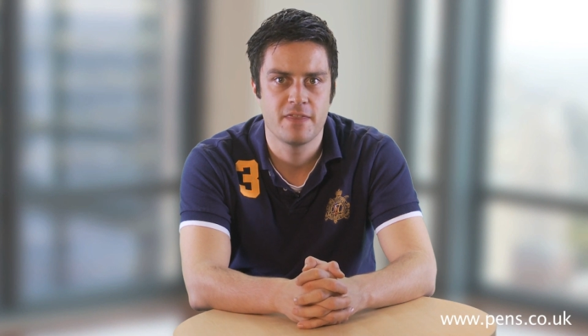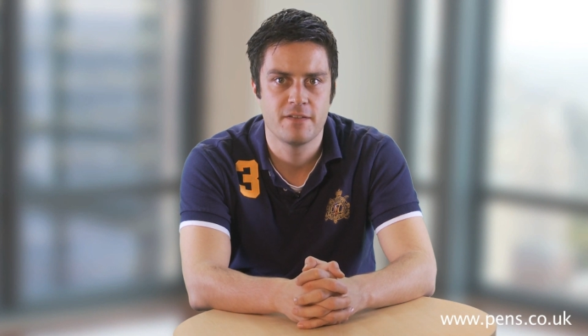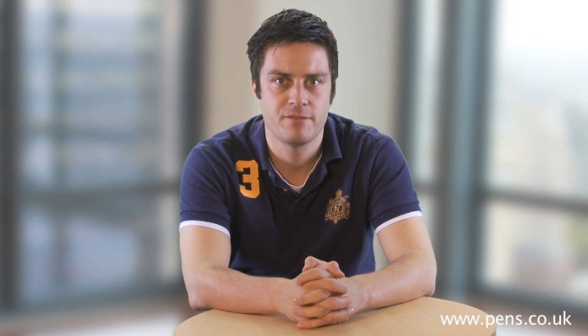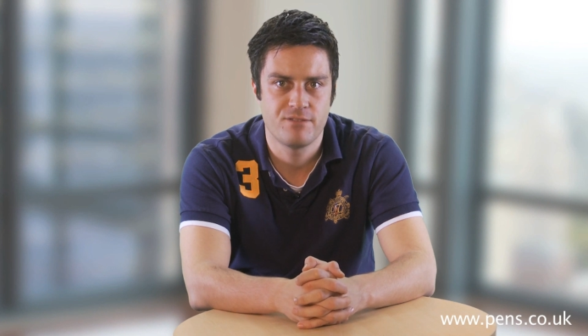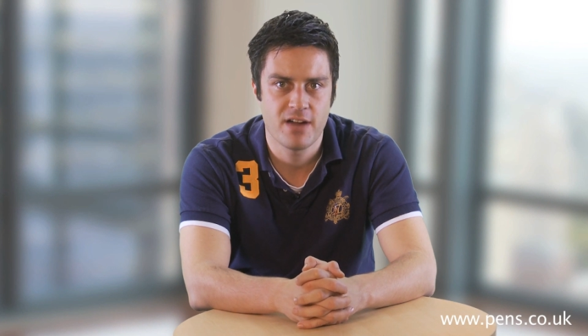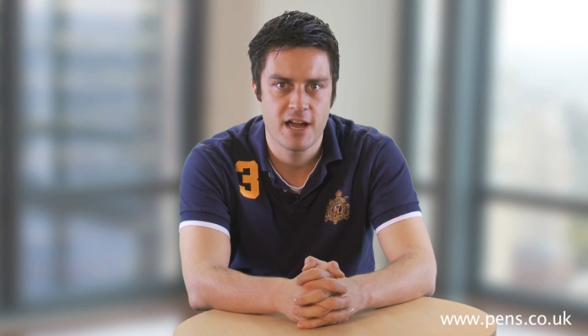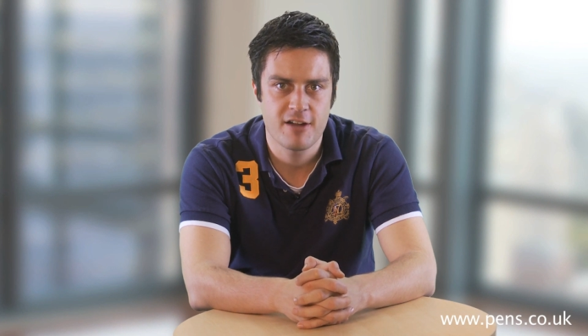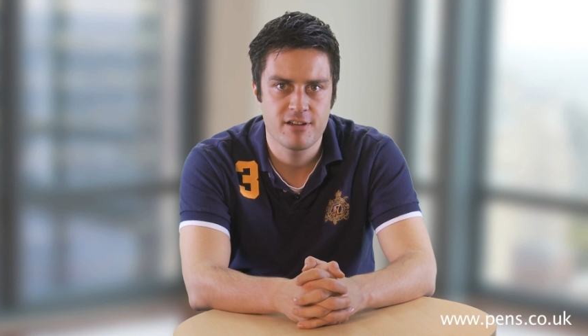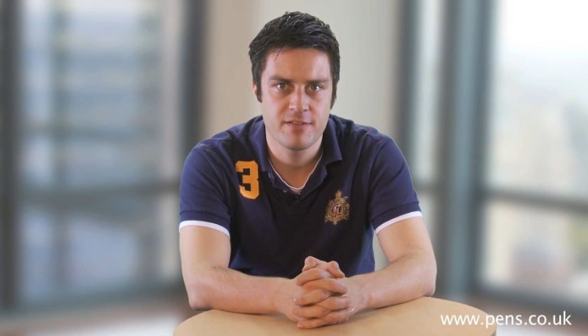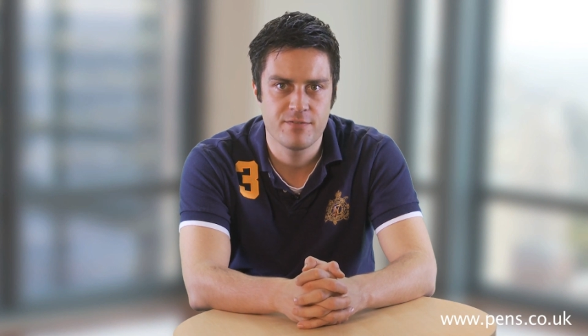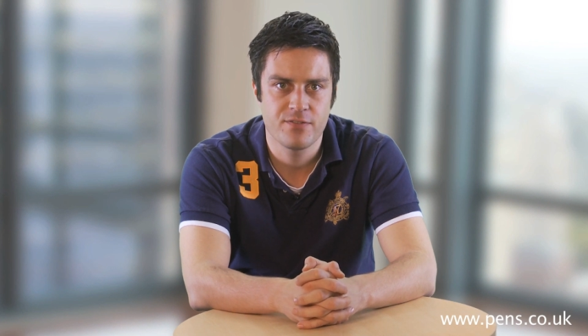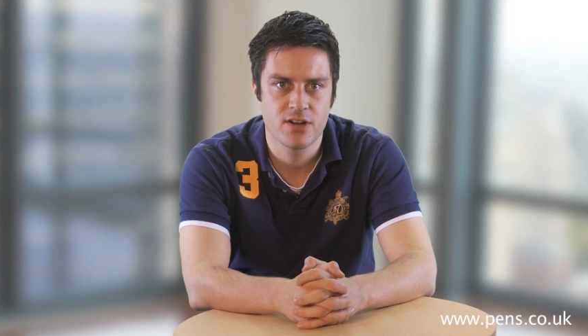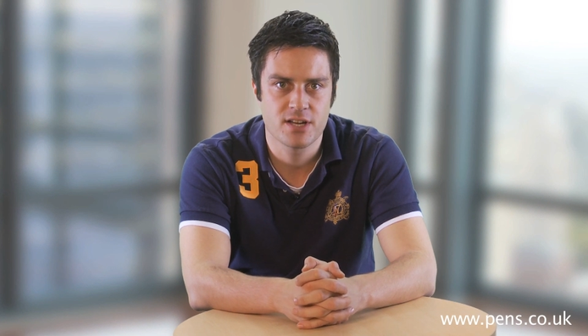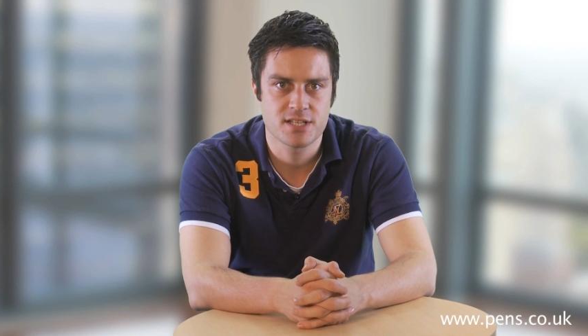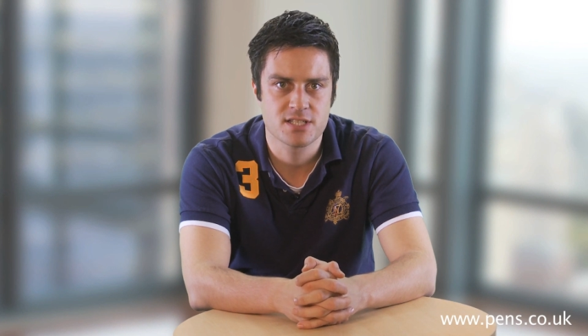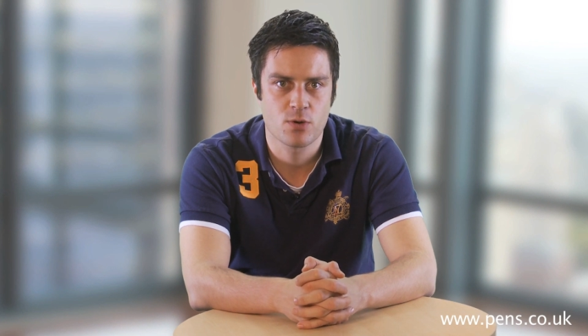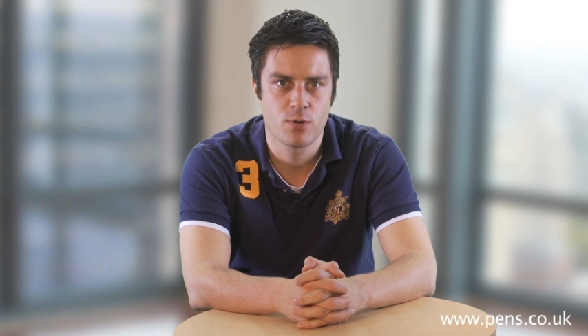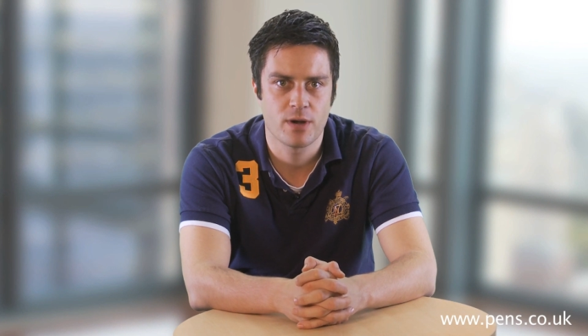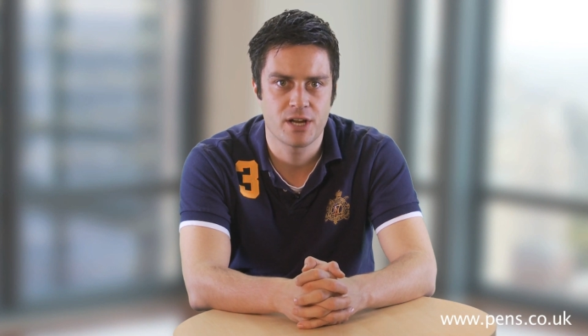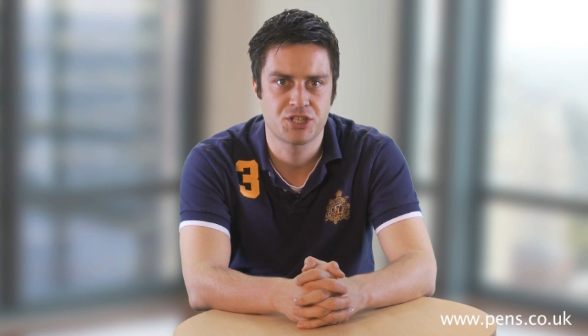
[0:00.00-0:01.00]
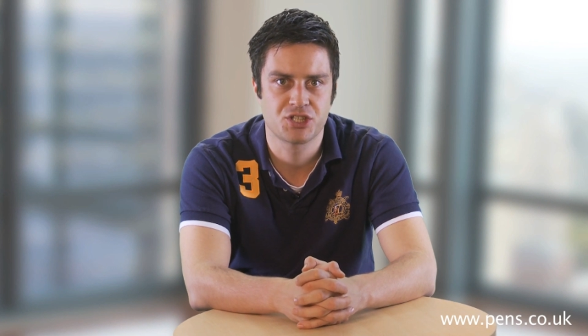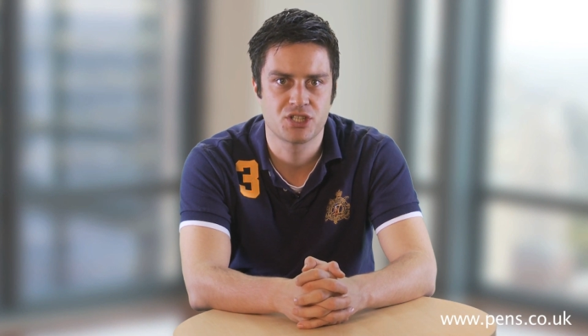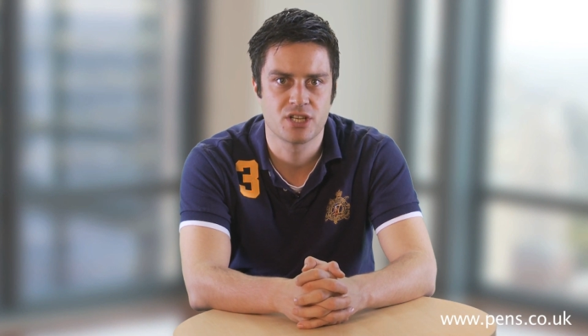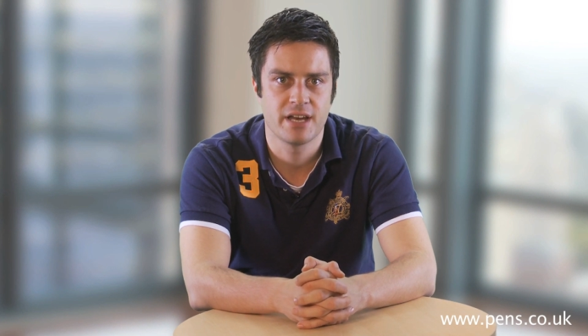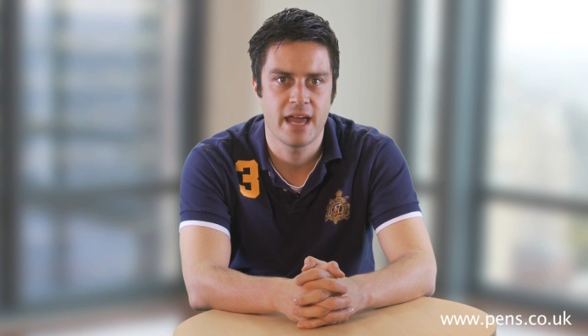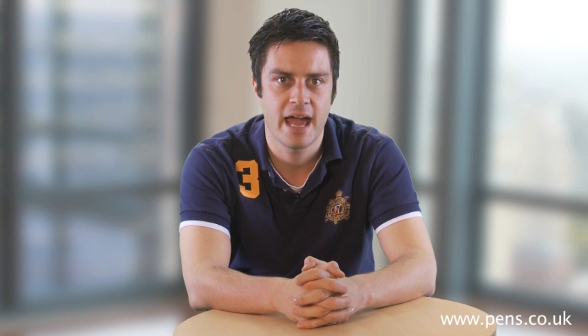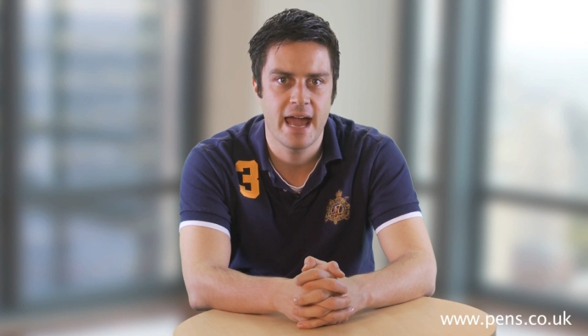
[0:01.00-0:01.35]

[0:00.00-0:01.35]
the very first question